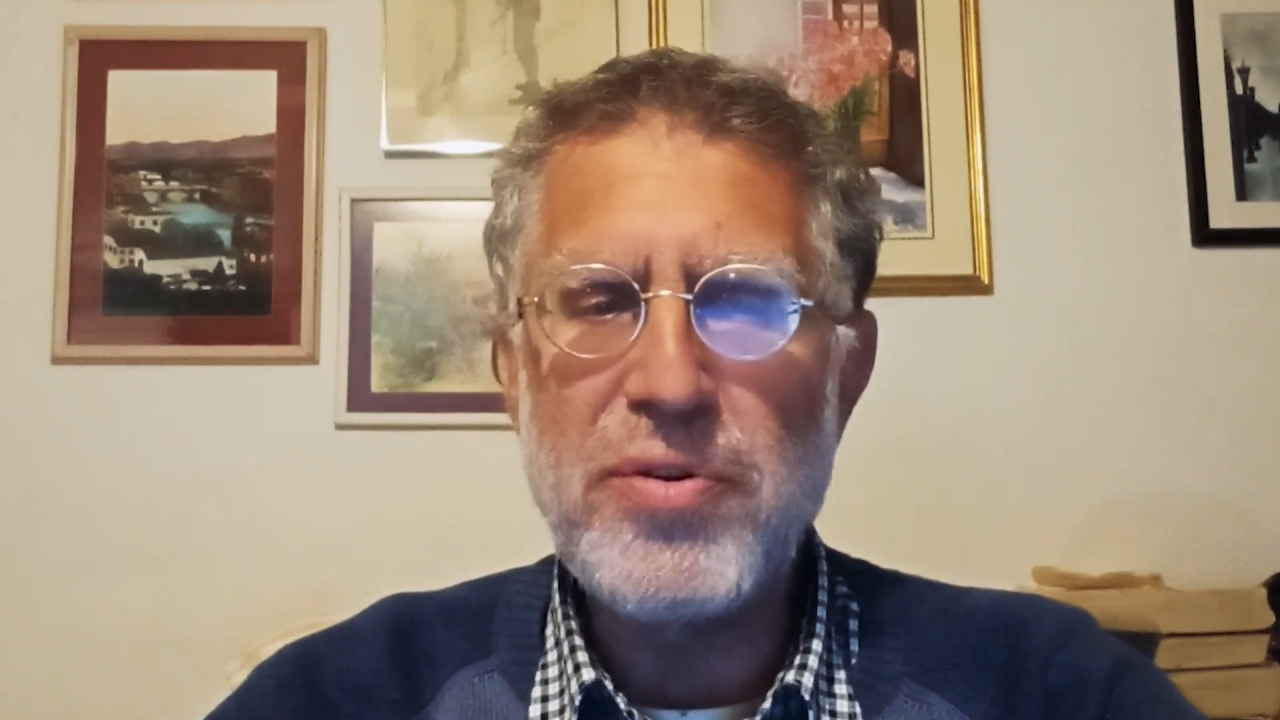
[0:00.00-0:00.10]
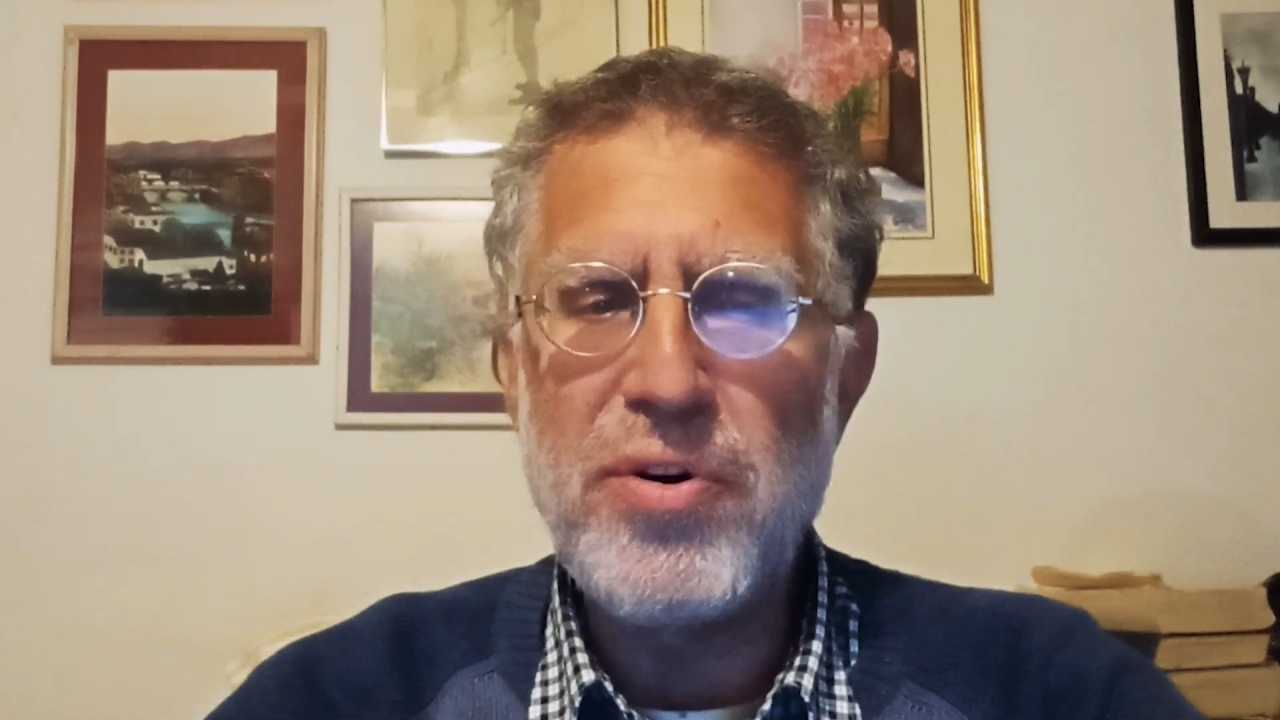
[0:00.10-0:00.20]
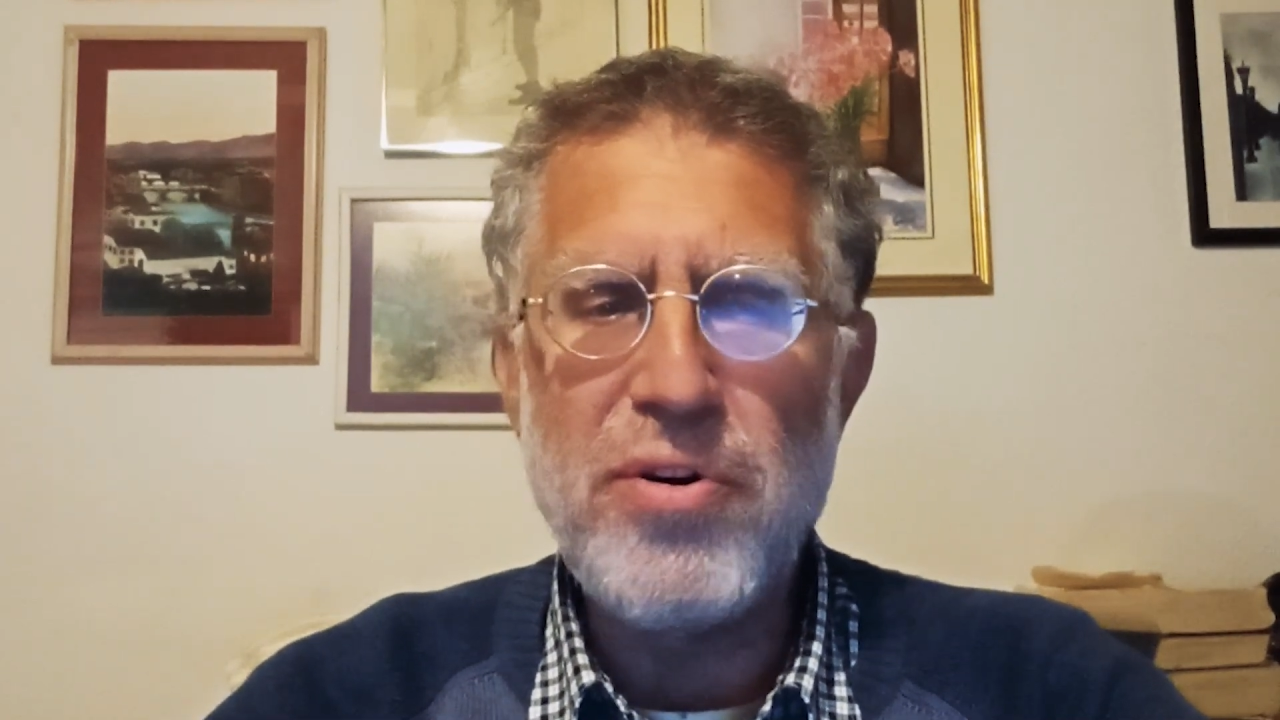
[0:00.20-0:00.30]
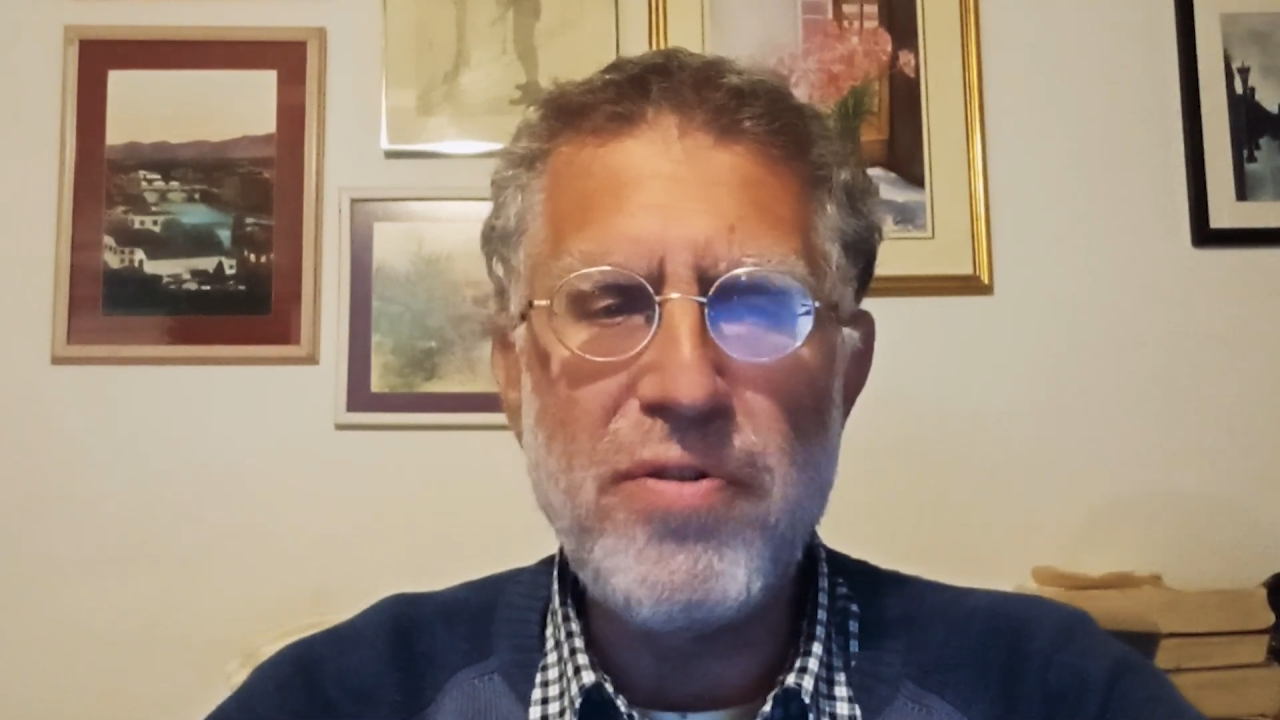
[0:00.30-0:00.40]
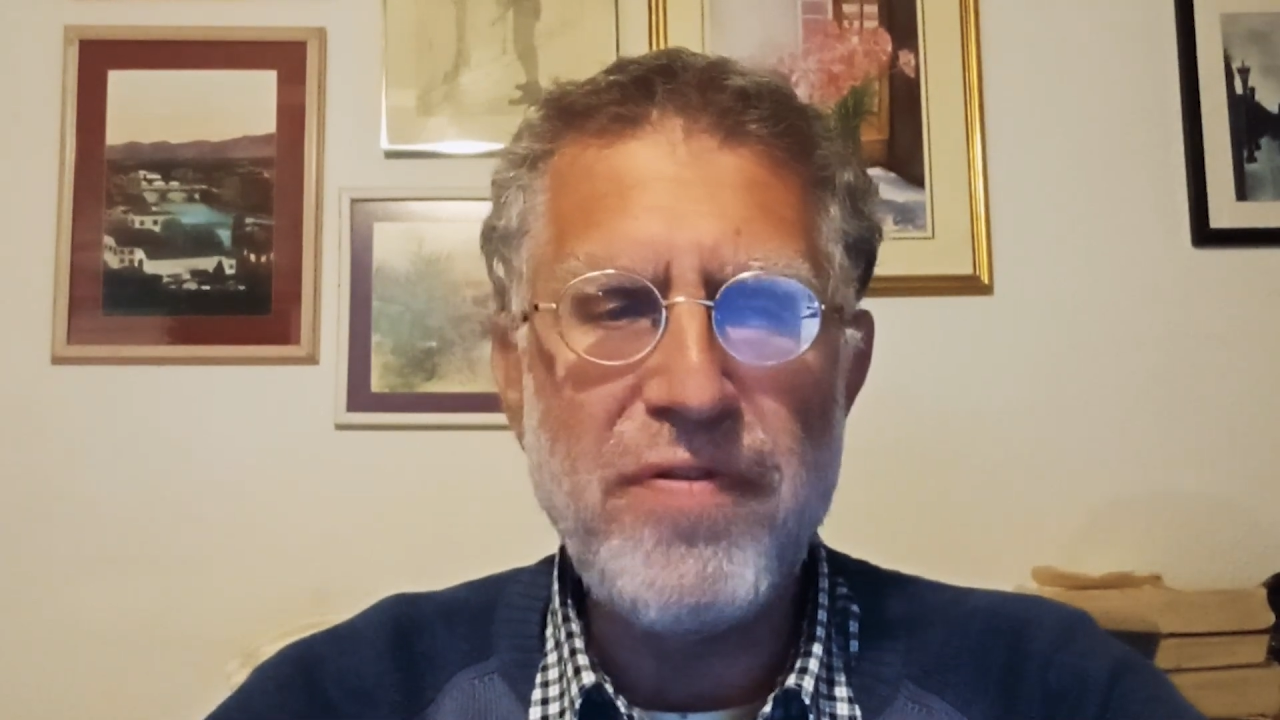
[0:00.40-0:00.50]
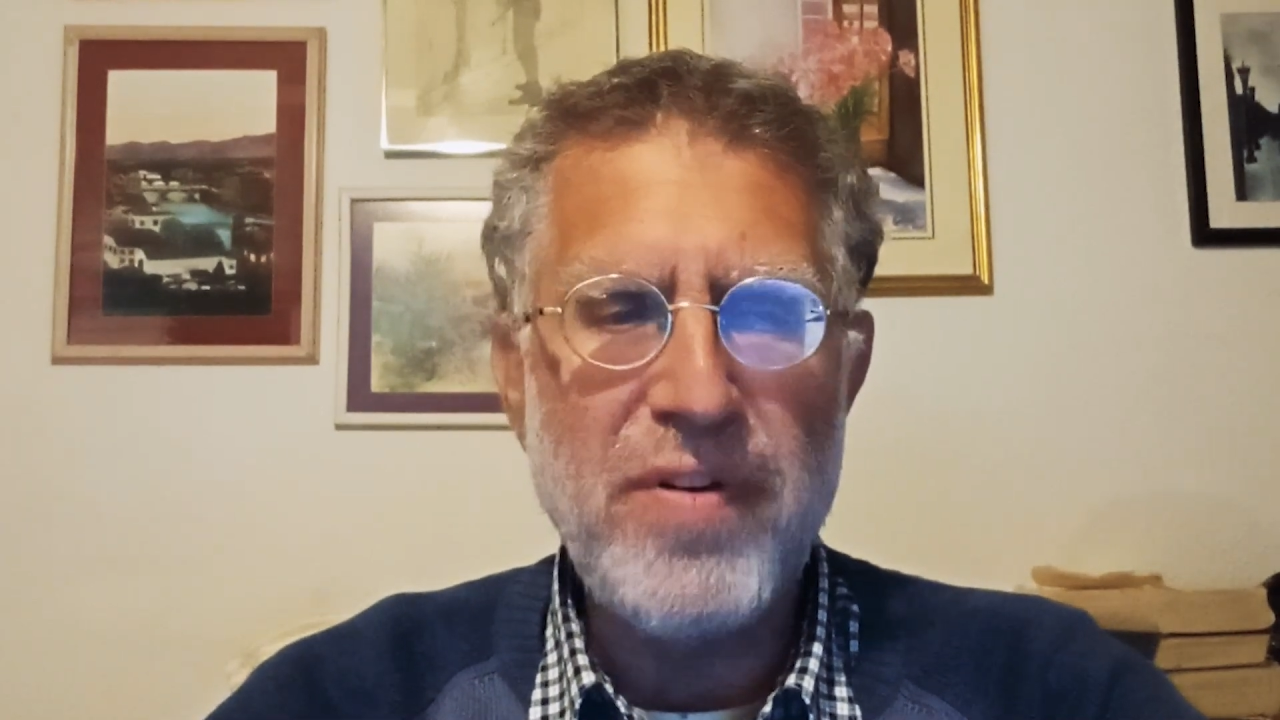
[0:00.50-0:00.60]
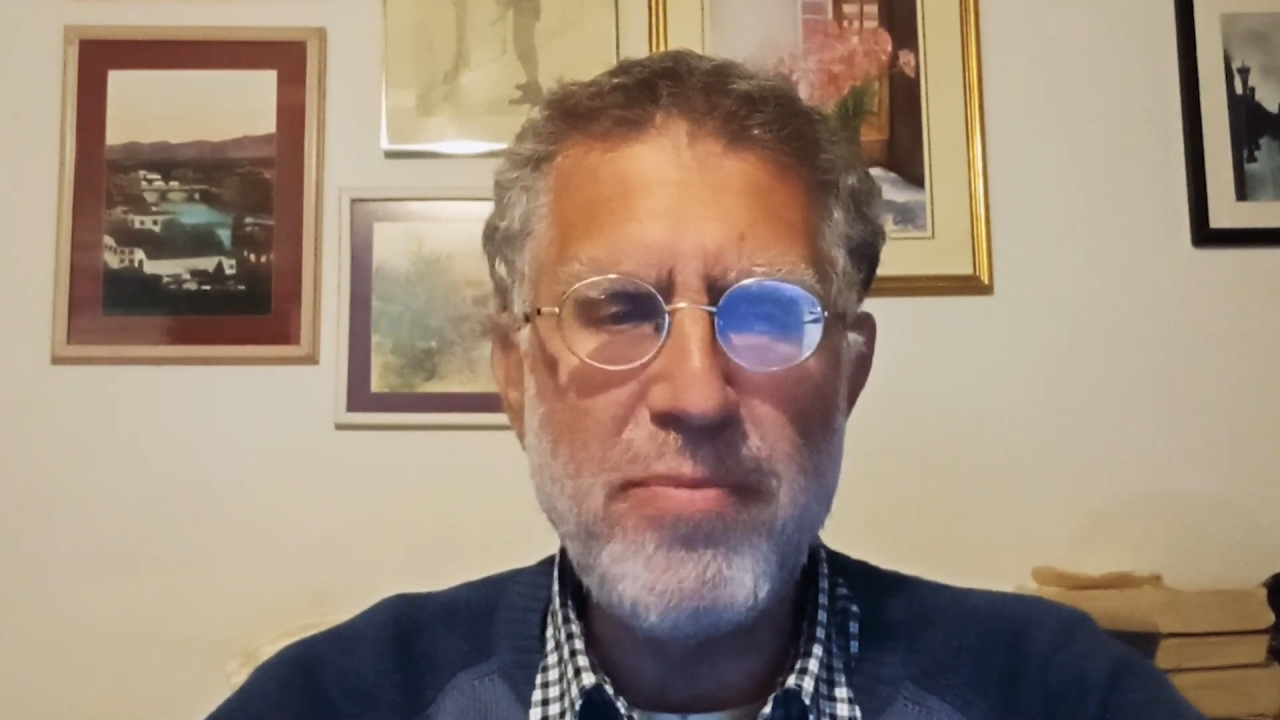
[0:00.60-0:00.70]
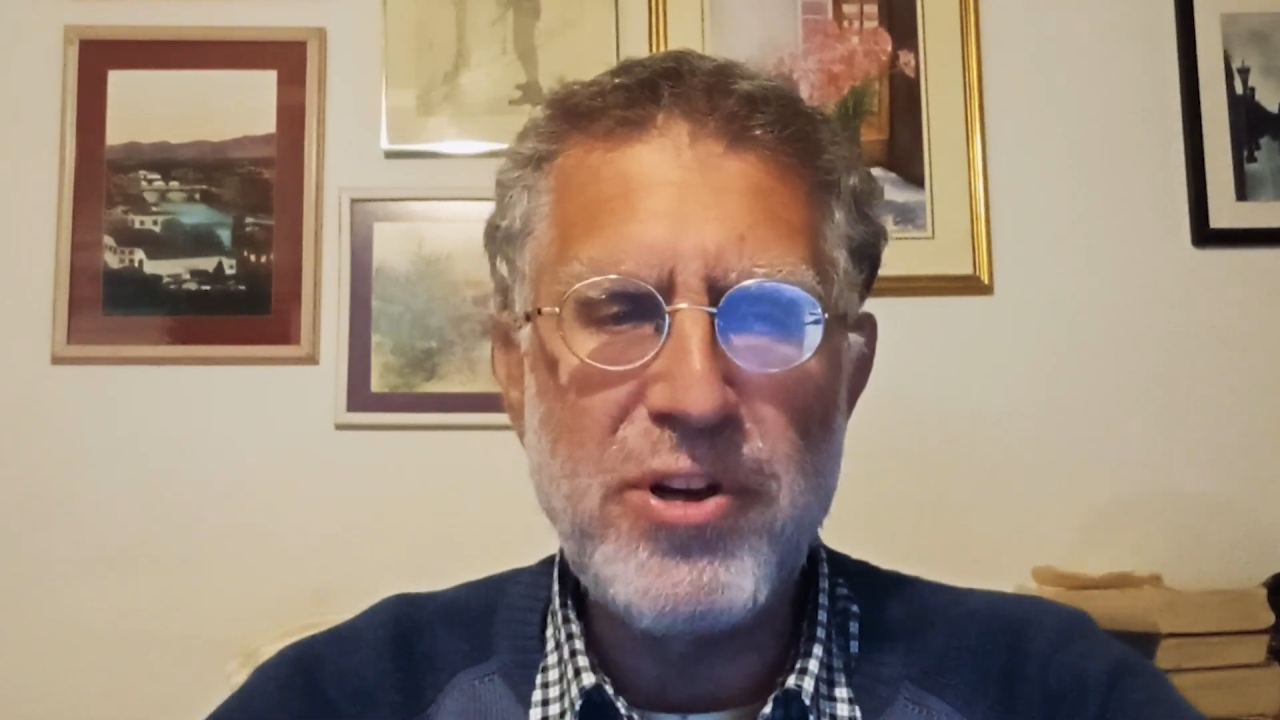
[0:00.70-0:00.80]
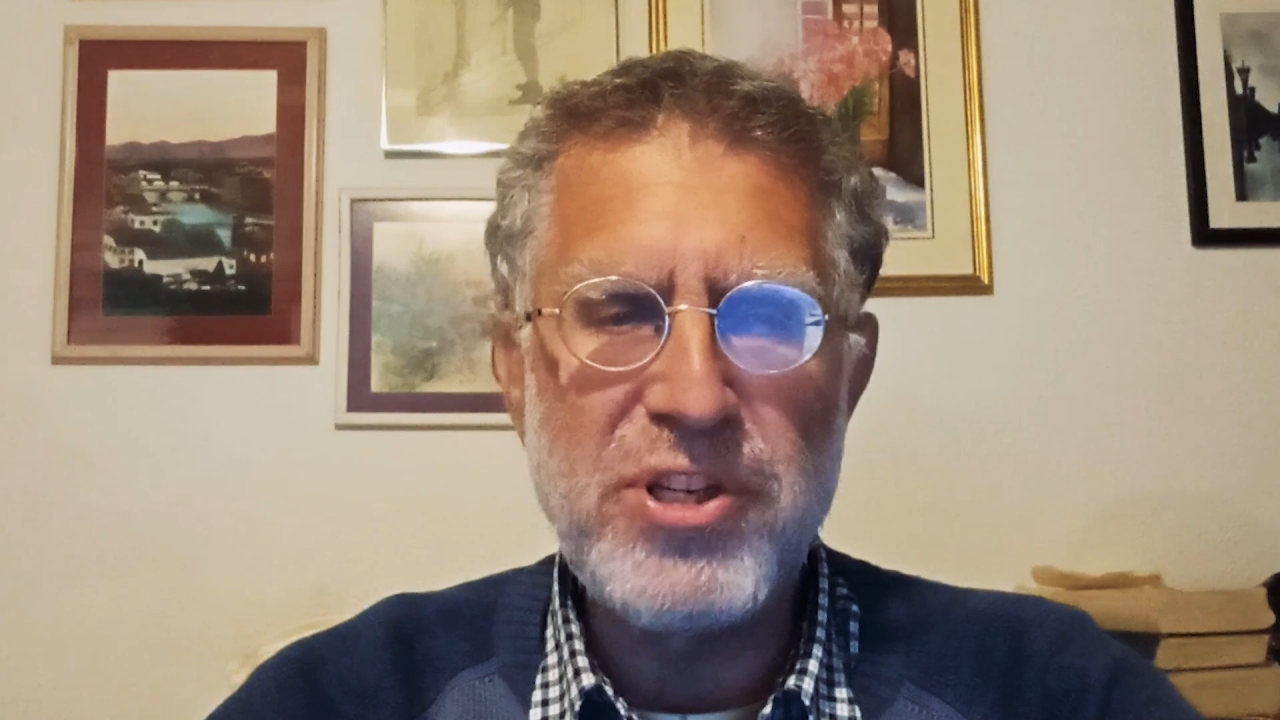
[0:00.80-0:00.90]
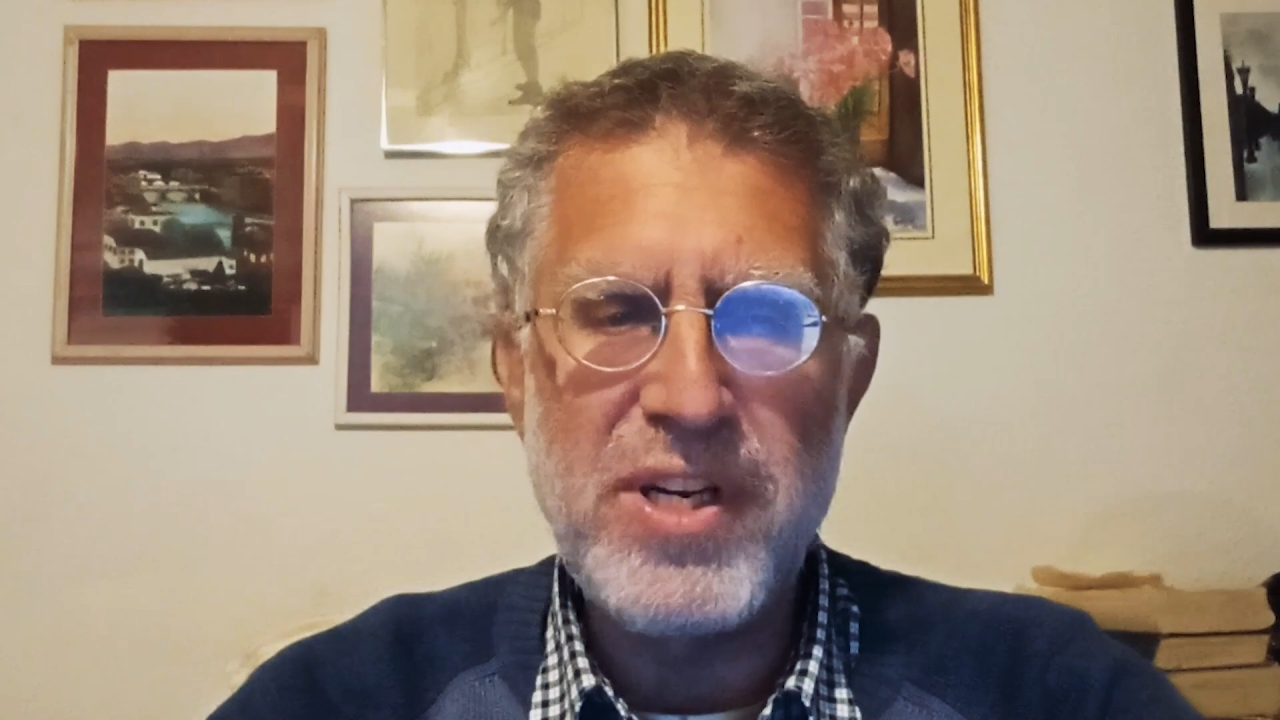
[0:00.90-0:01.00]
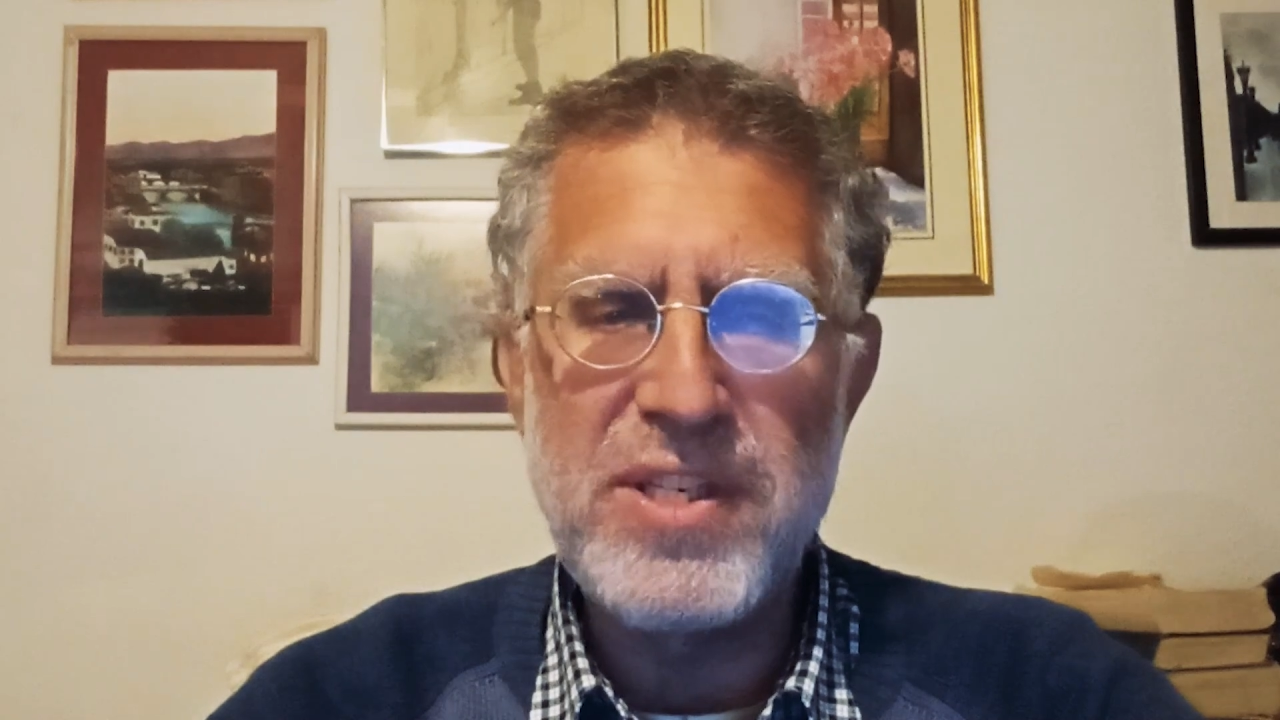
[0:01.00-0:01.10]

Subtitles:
a hole from which it